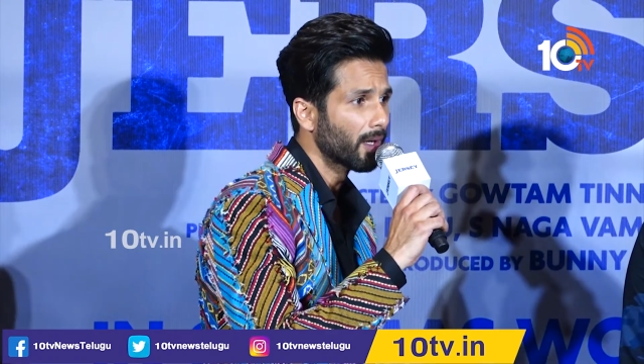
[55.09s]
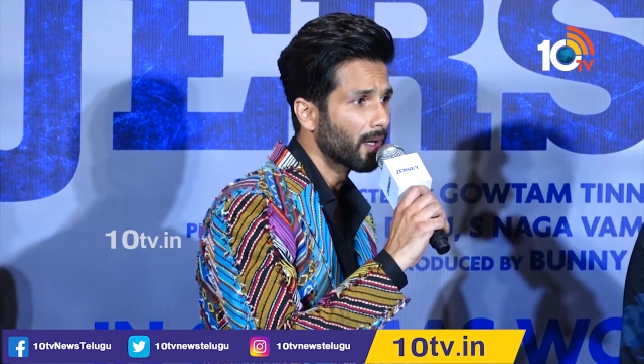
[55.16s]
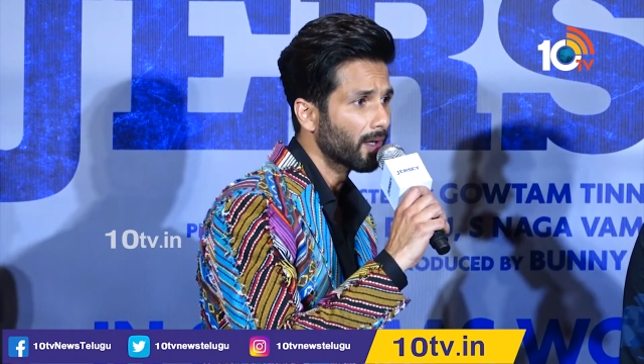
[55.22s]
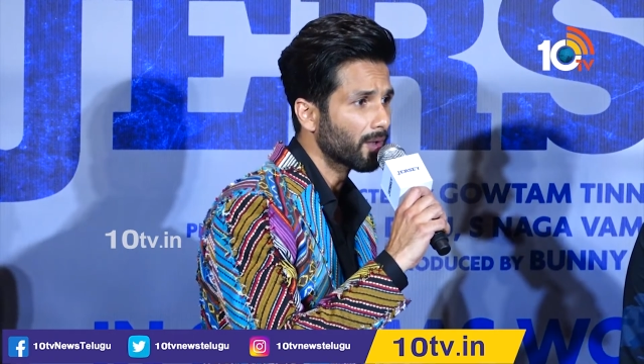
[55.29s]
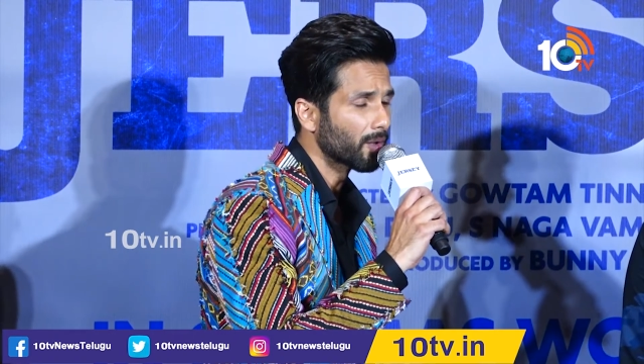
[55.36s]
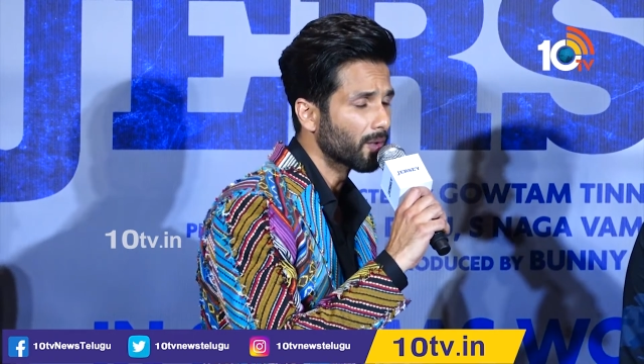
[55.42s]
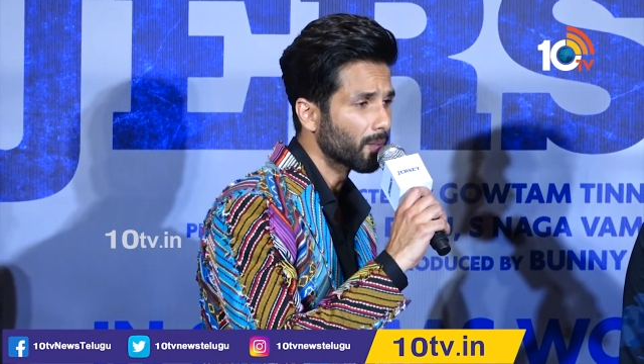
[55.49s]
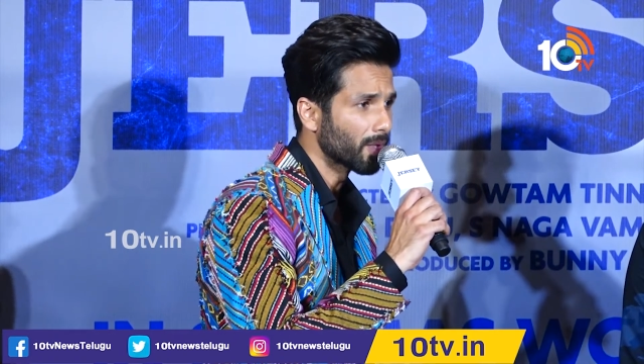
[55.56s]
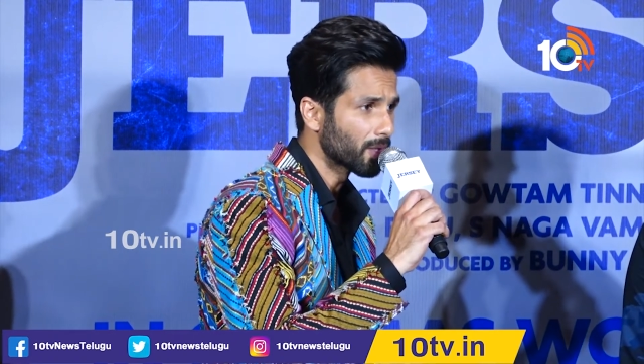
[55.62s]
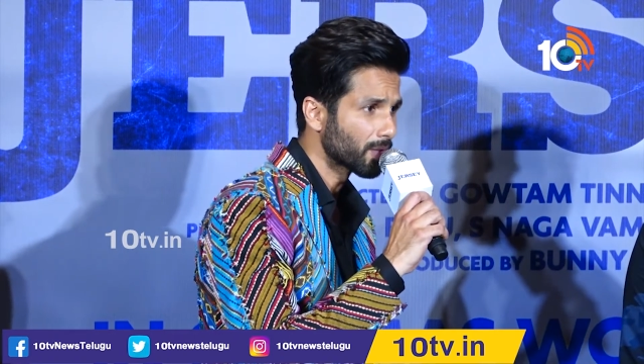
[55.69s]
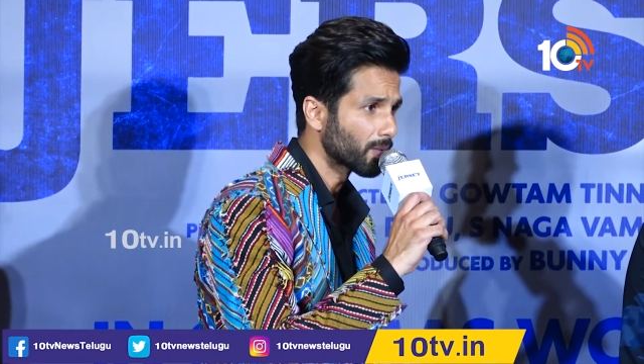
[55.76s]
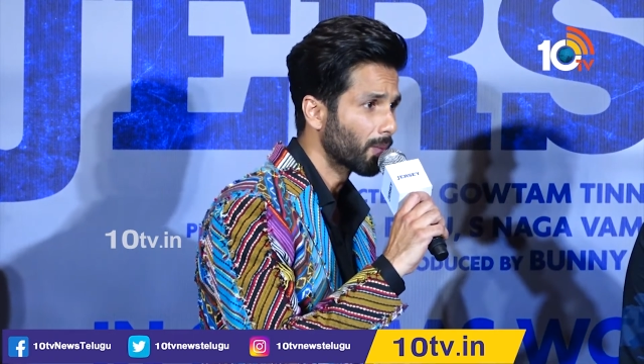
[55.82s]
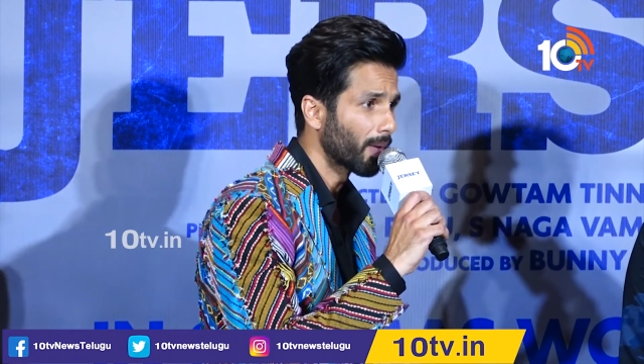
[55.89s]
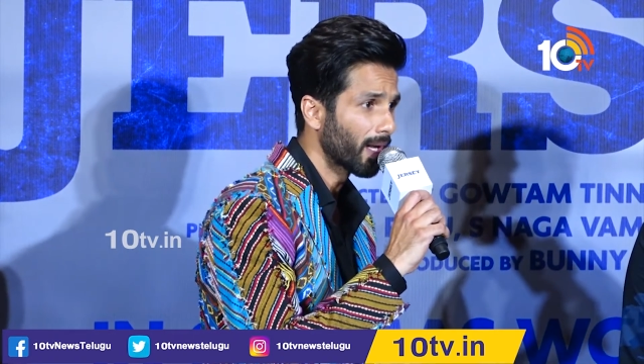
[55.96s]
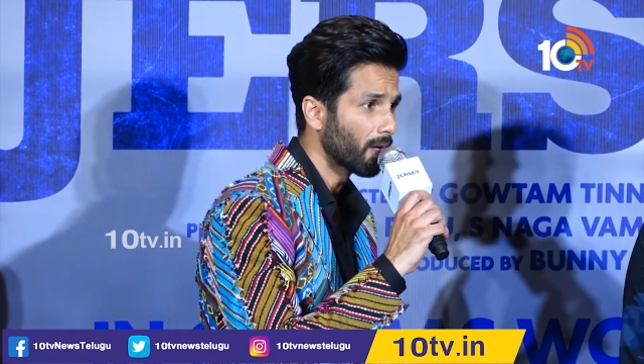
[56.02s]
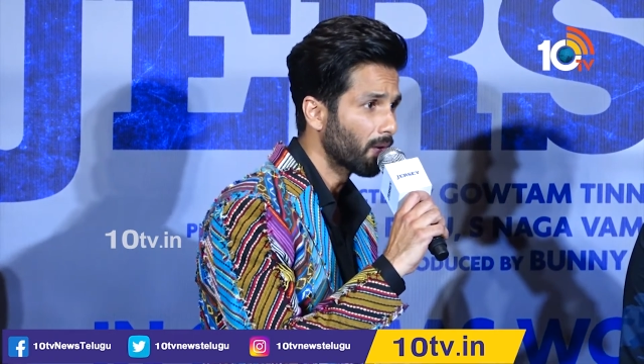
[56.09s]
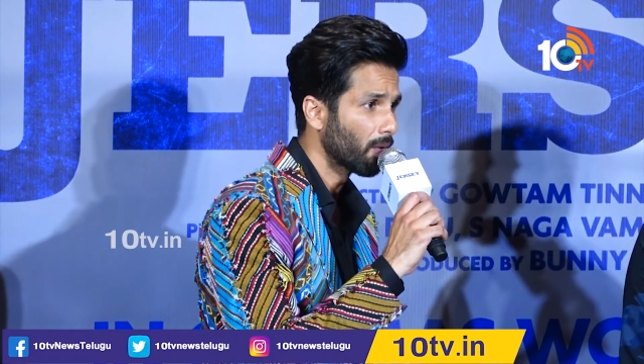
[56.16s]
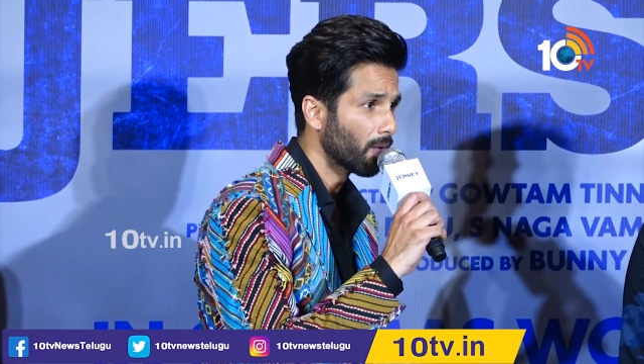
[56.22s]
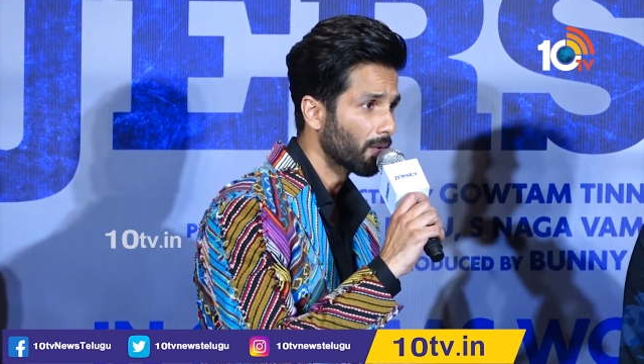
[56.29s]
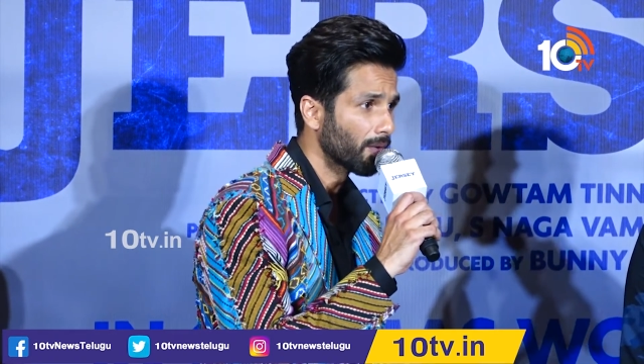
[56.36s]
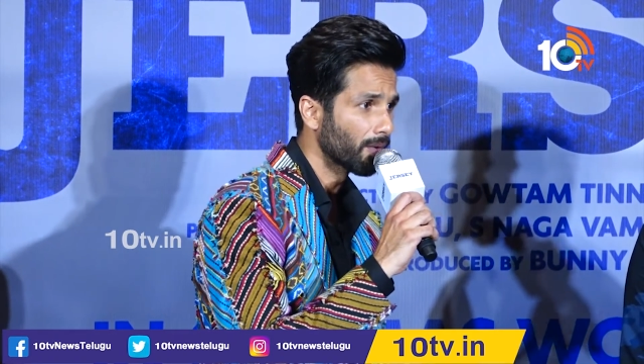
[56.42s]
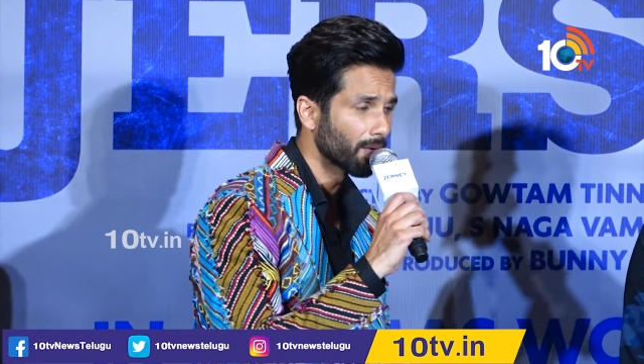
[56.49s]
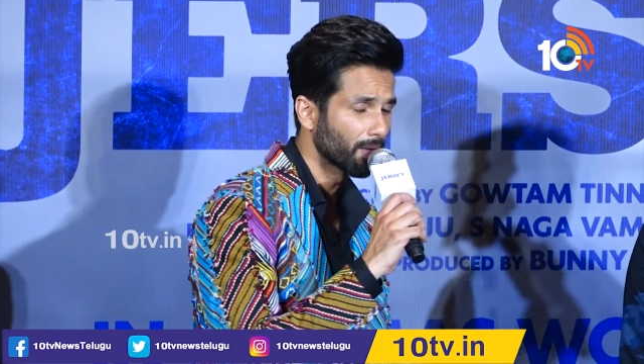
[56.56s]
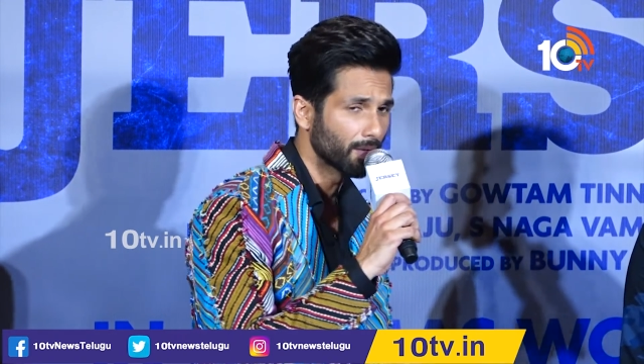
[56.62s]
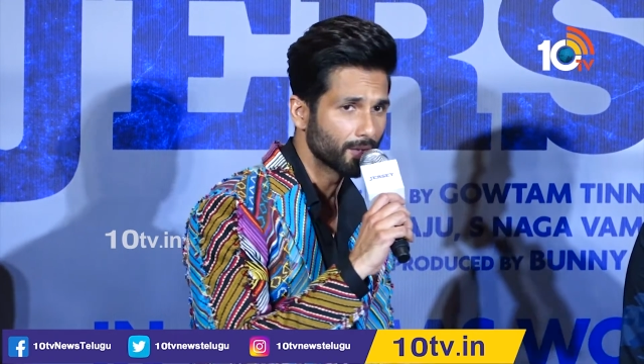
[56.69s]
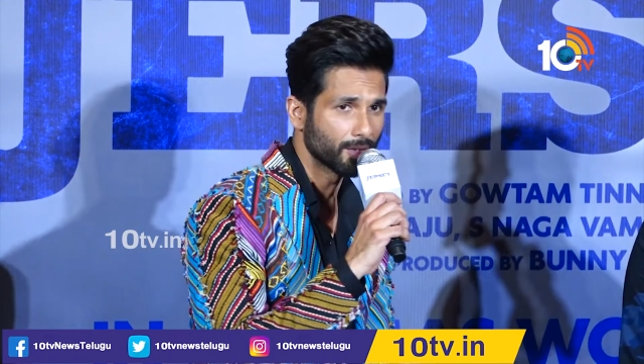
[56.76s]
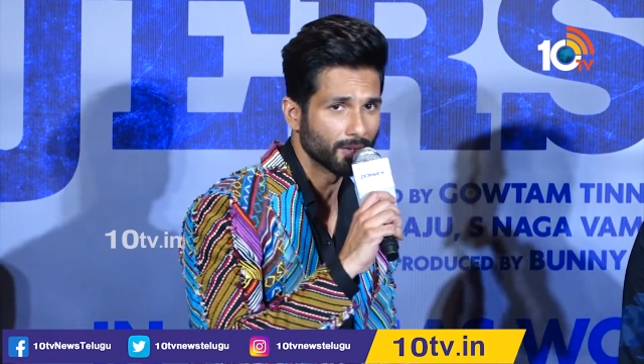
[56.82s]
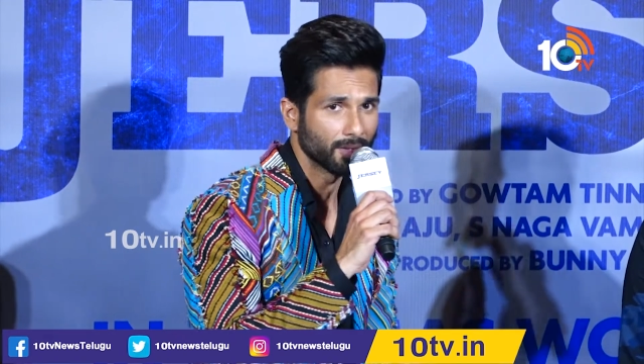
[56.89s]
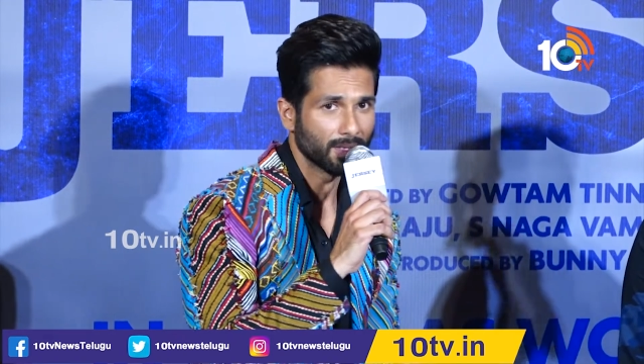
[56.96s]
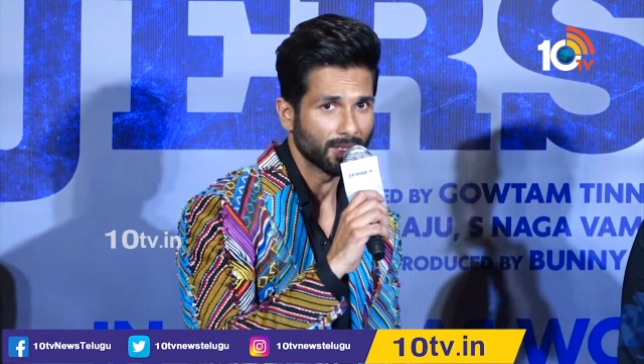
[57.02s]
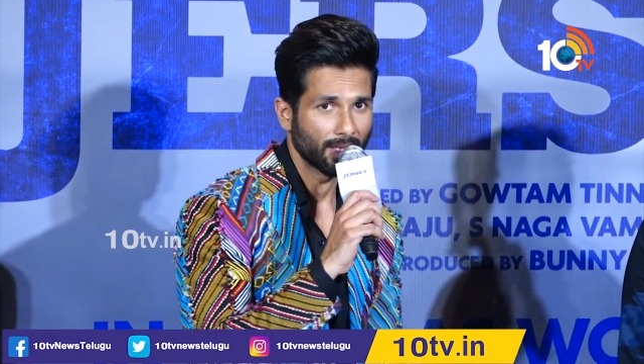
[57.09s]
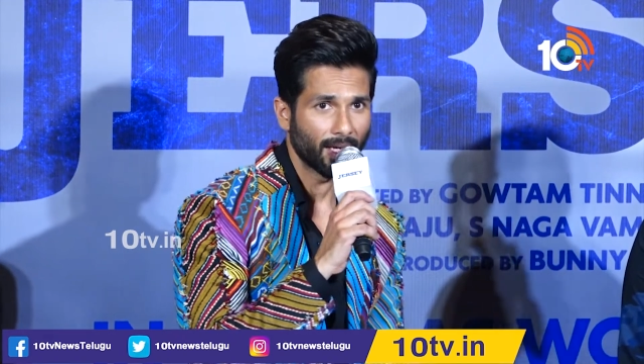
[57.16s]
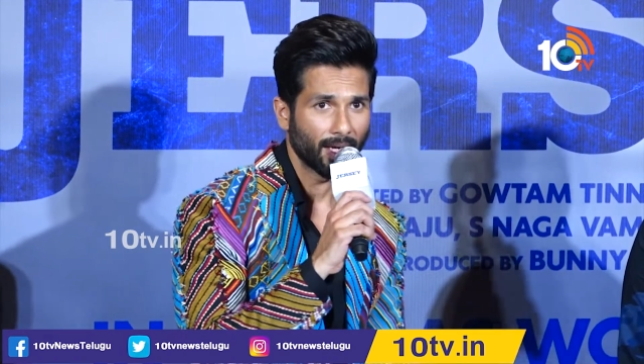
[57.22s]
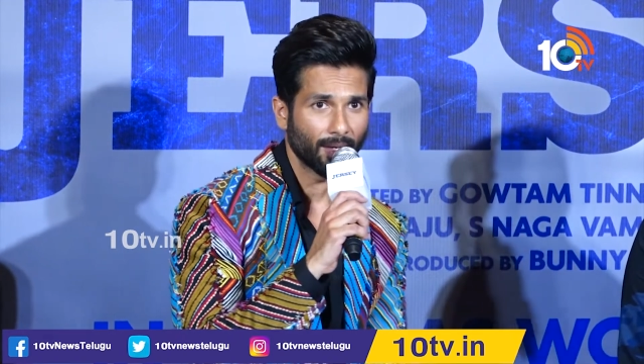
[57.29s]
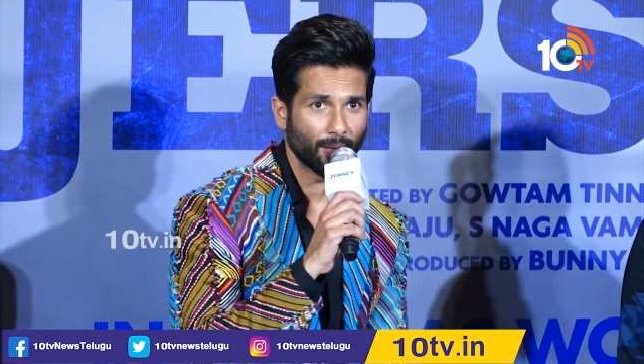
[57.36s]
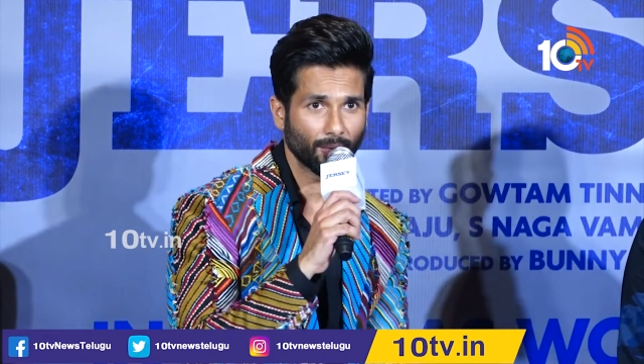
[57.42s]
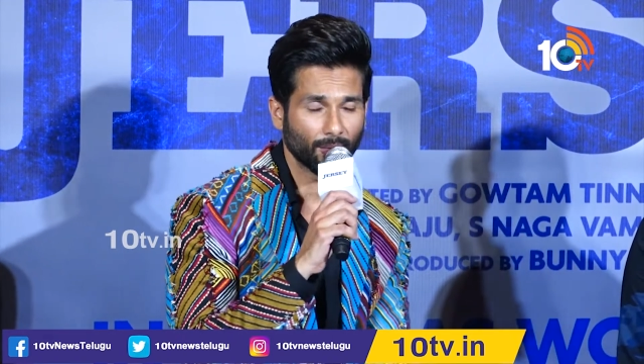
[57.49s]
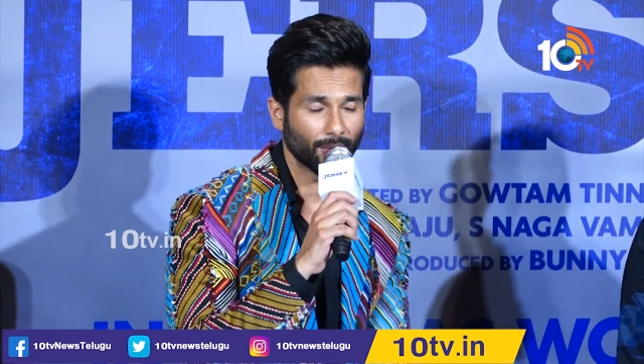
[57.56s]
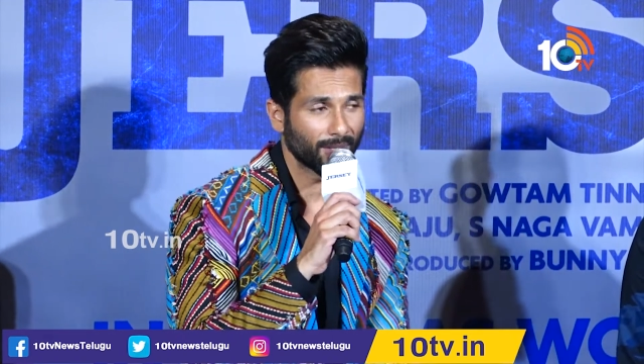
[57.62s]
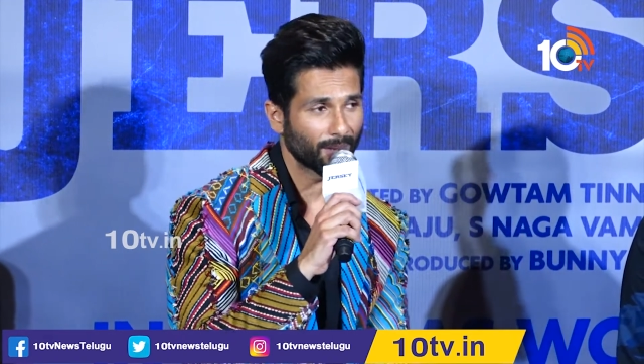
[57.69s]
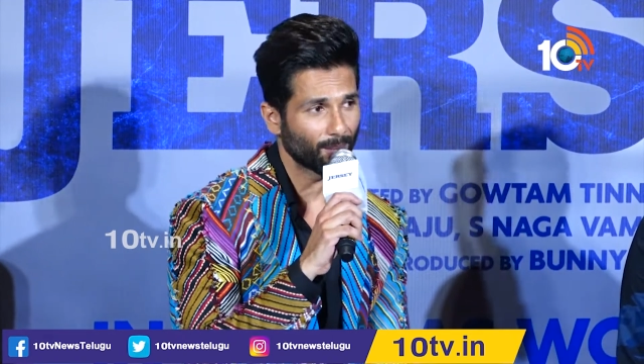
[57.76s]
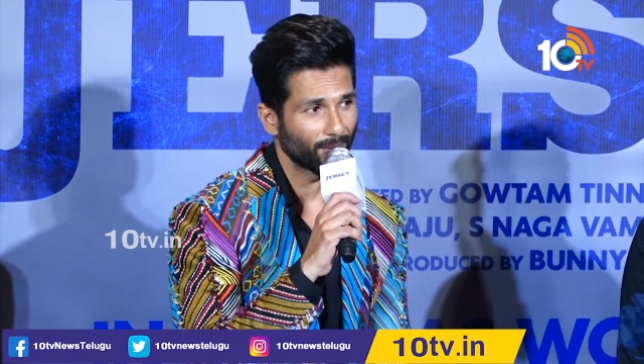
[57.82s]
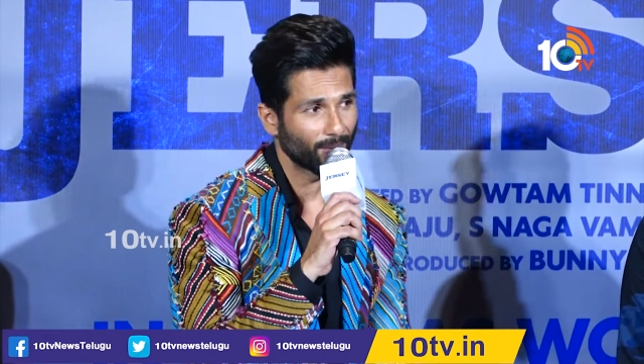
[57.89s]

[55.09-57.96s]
you know, wish well on Josie. I know you can